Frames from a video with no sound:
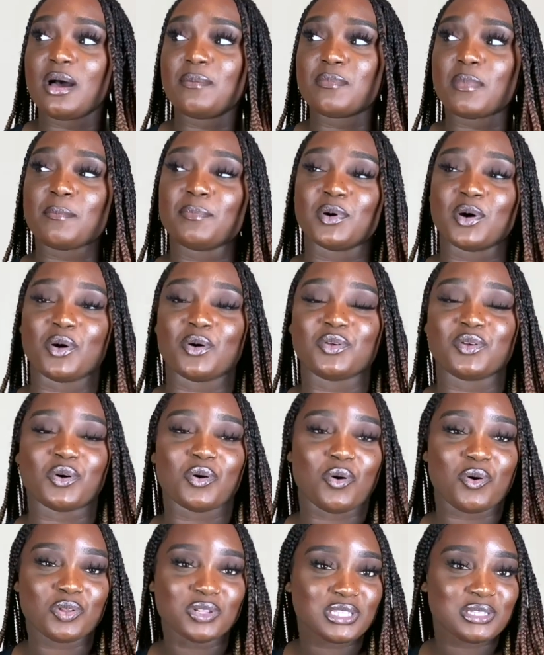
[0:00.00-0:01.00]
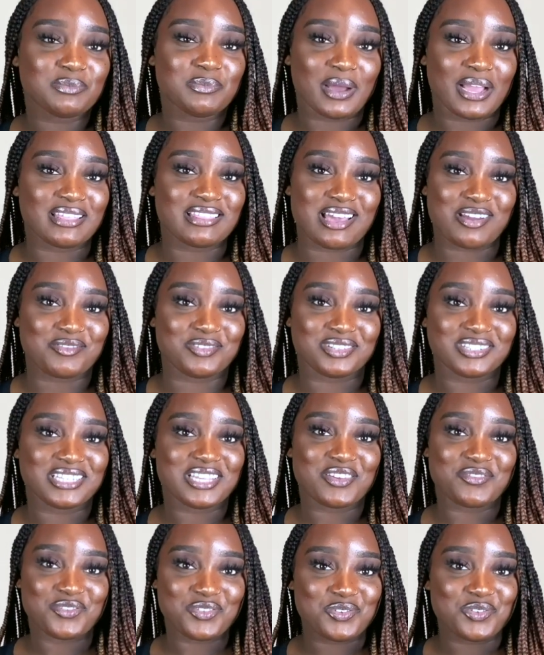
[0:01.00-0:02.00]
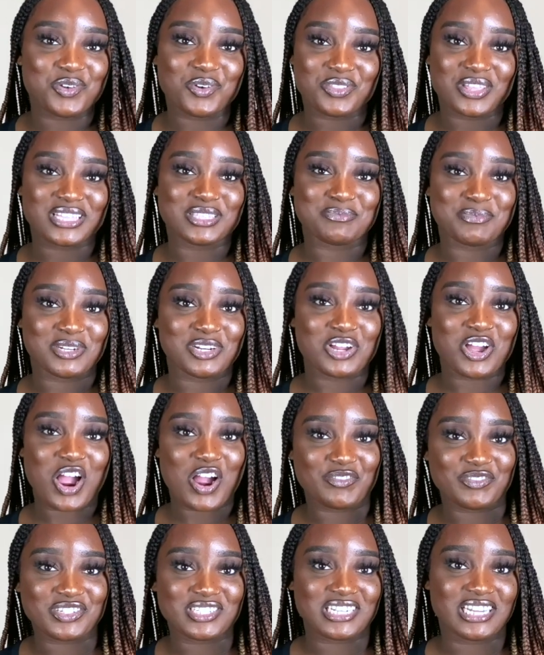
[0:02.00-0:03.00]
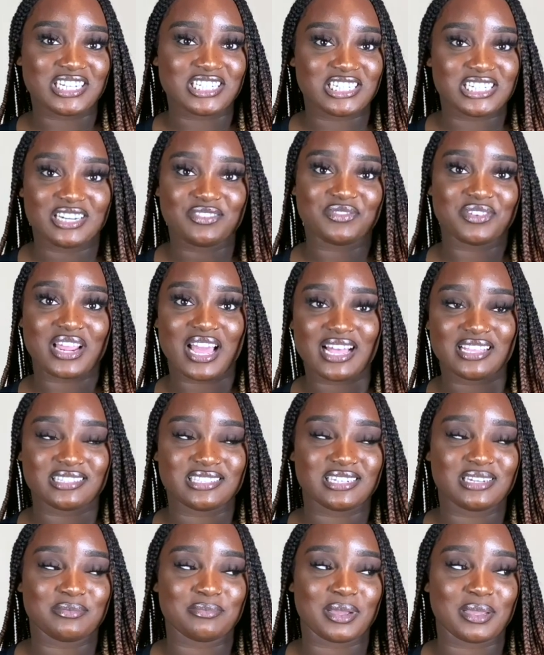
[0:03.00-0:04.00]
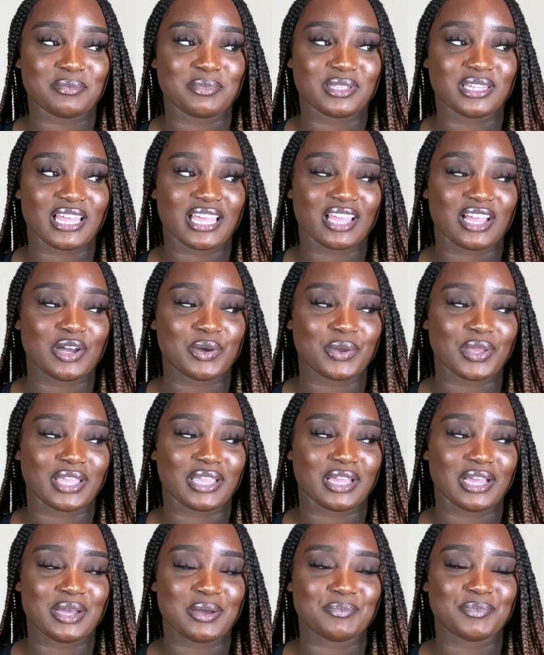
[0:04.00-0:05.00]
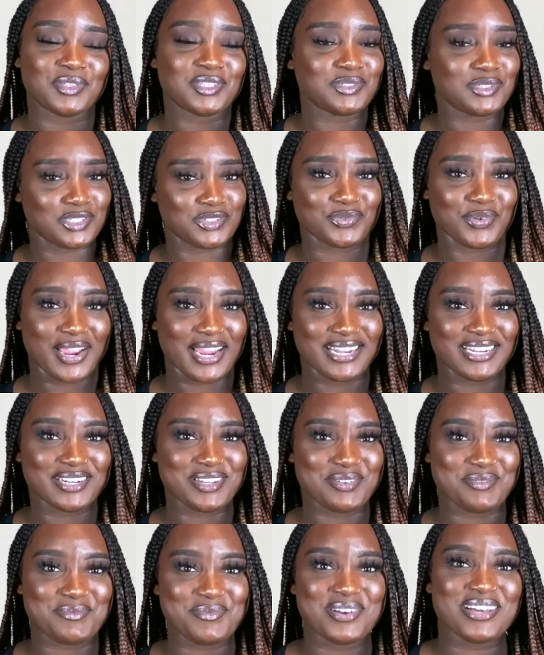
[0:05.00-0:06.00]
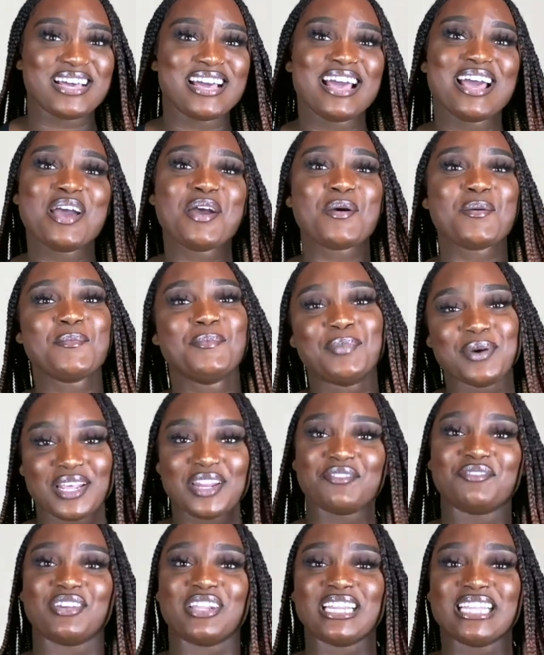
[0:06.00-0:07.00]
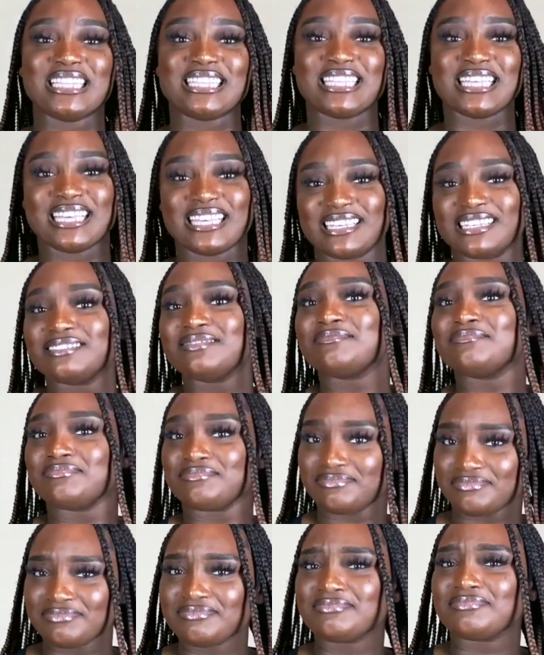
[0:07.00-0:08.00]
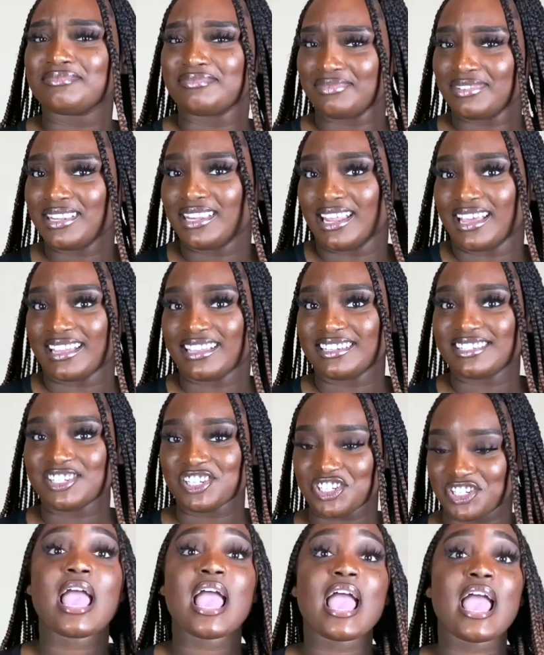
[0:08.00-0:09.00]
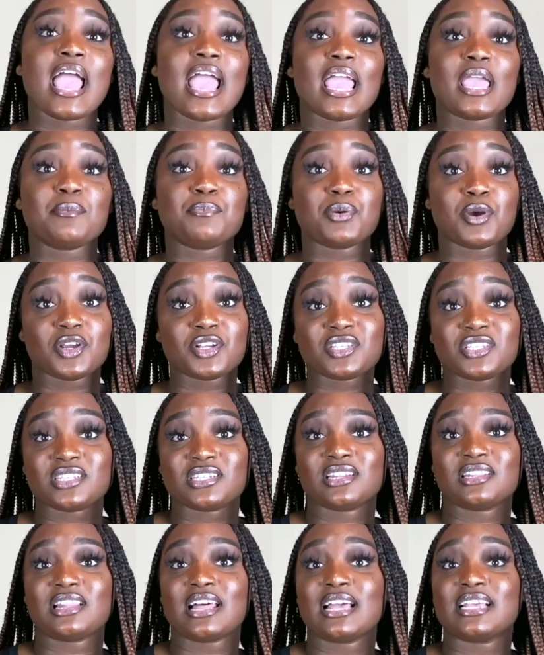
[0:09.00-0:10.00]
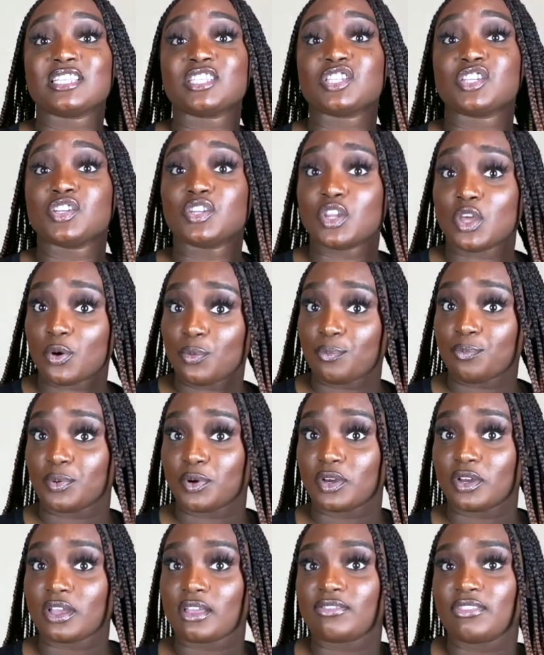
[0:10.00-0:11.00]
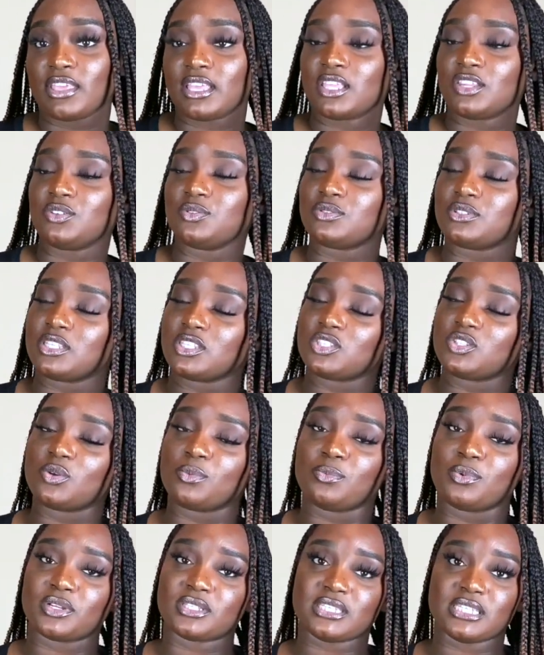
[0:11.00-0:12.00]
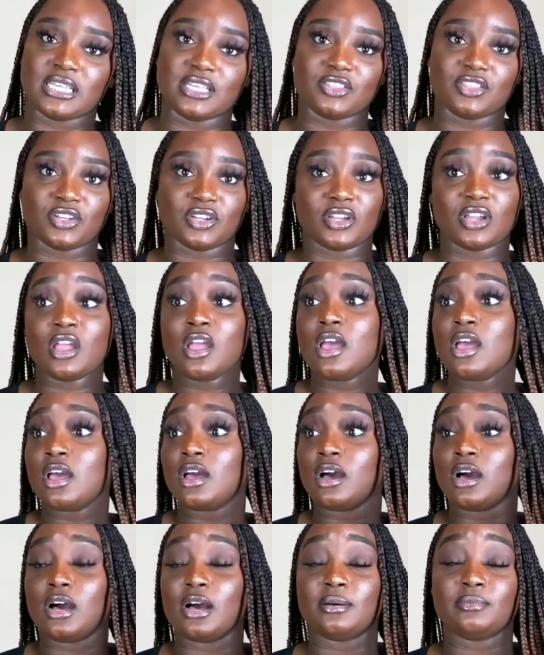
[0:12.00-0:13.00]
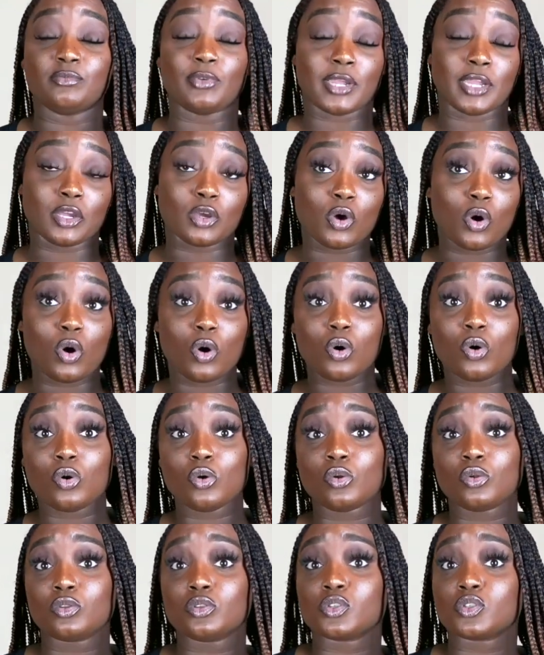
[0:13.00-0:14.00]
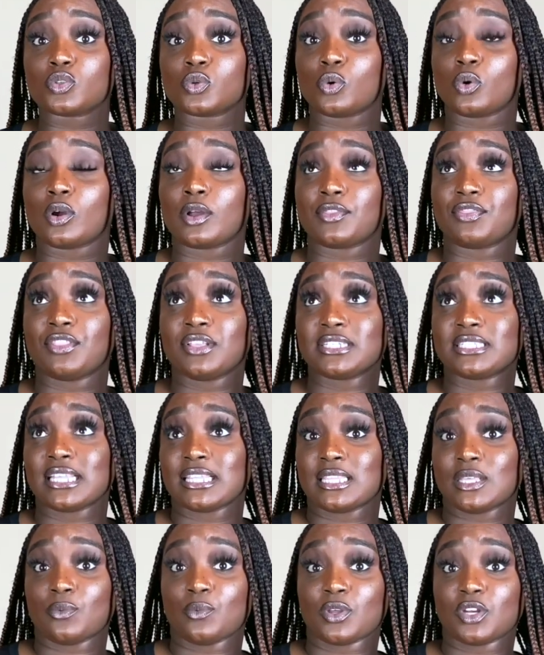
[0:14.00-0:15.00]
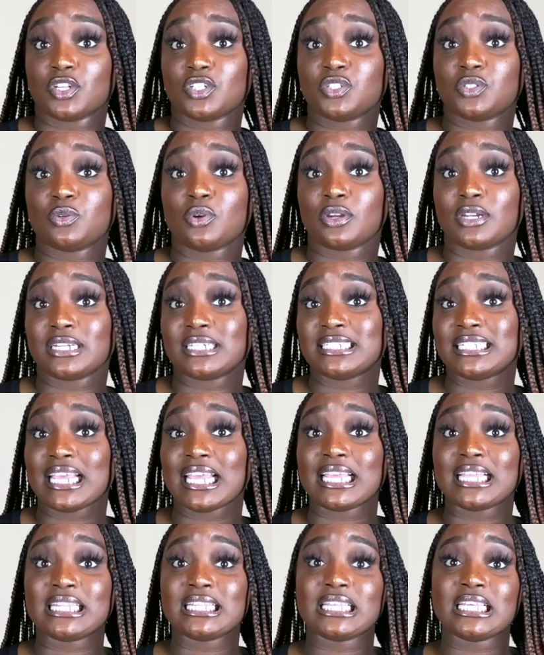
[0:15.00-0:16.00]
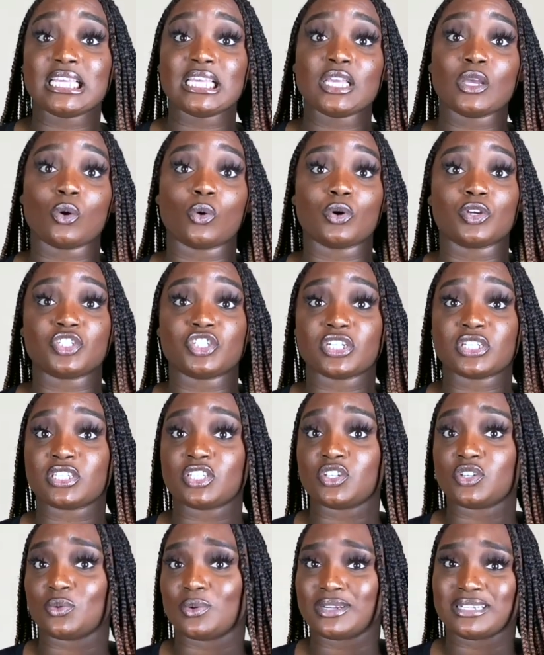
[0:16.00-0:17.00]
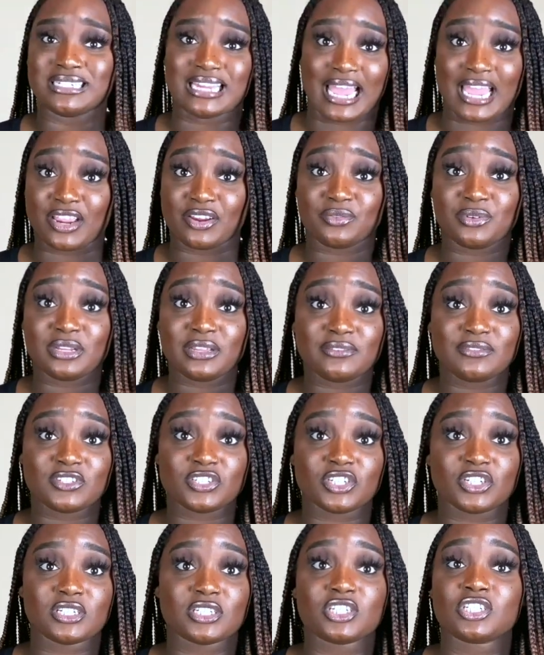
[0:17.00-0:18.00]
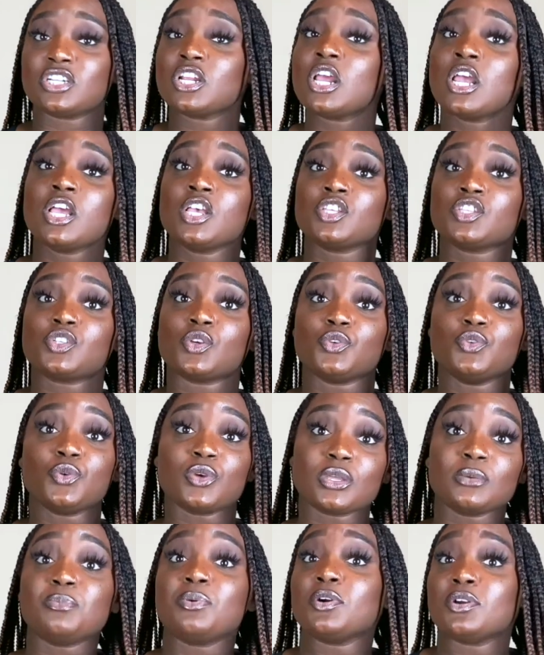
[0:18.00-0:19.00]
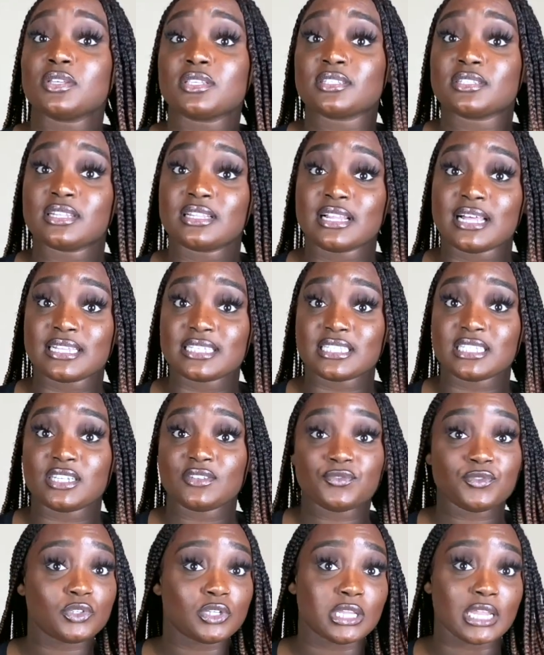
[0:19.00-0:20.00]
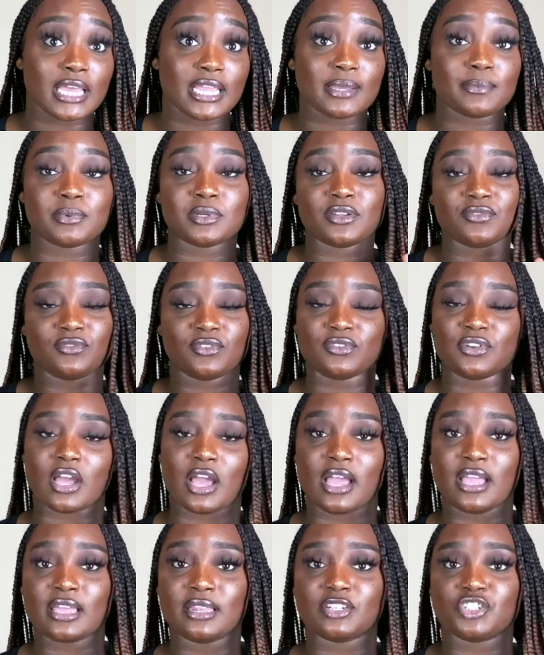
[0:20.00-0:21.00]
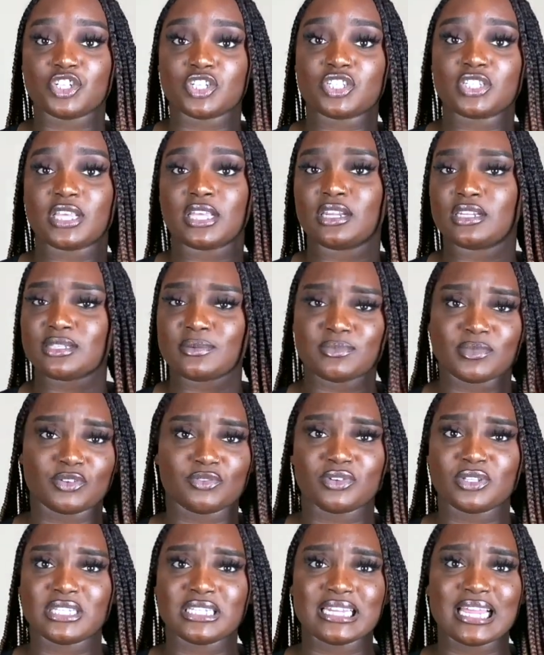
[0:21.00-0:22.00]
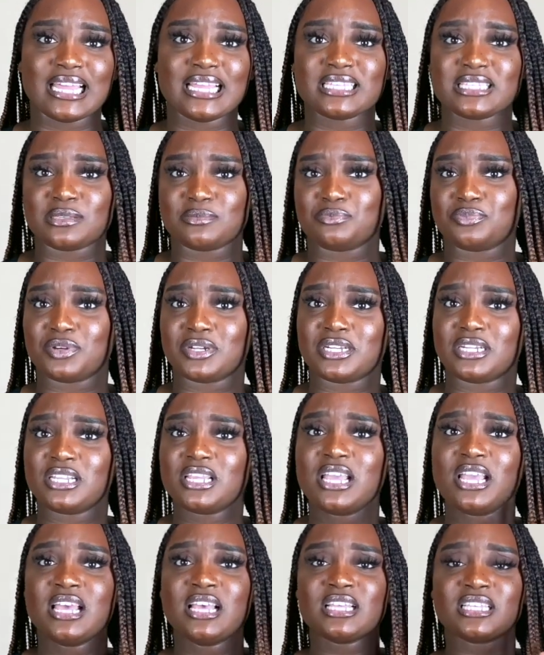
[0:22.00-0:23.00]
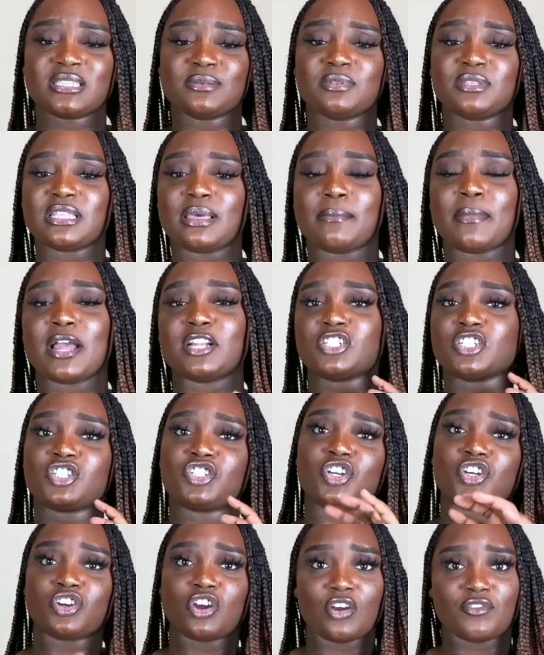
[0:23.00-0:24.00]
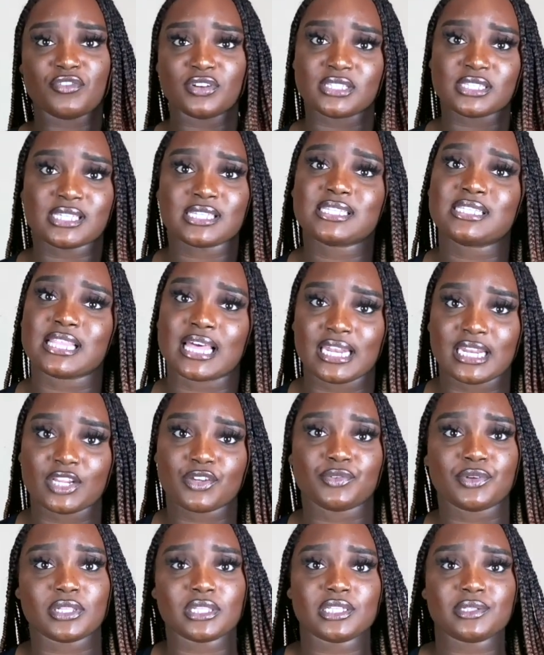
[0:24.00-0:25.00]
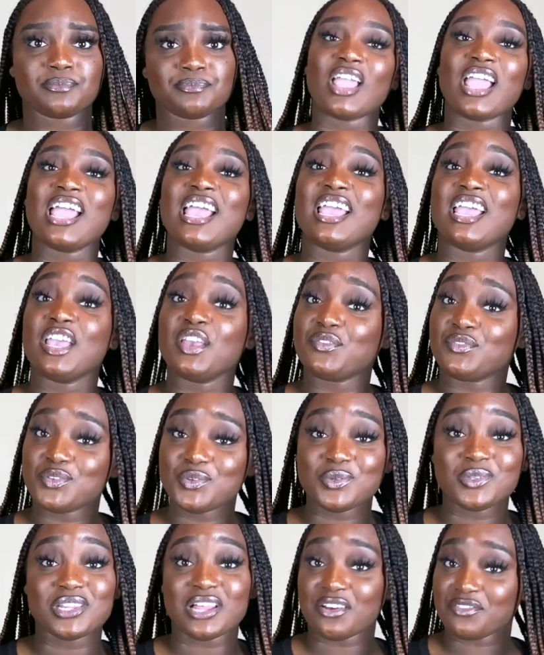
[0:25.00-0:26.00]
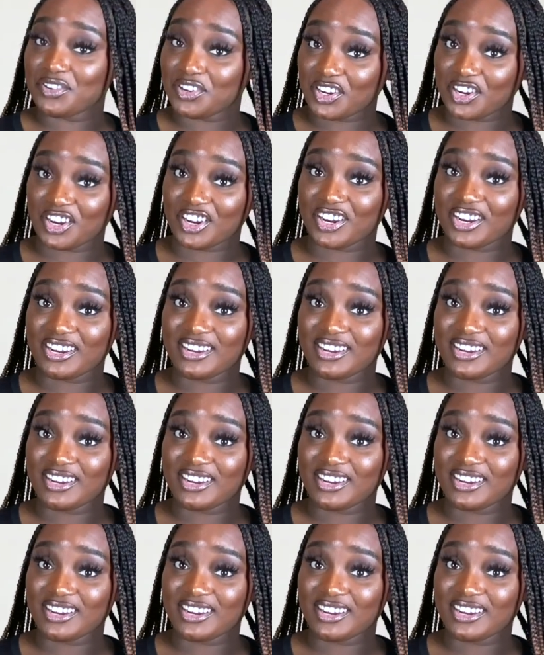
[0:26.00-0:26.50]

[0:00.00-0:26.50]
But only buy that really if you know that's been a conversation. If it hasn't, it might be like, okay, this is random. But if anything, luggage. A personalized notebook. They can use this notebook to either write goals or things that they want to do on a daily, or just, you know, a diary of such. So you can personalize it if you'd like, but if you're not, just get something really nice and pretty, something that matches your girlfriend's aesthetic really. If you love her,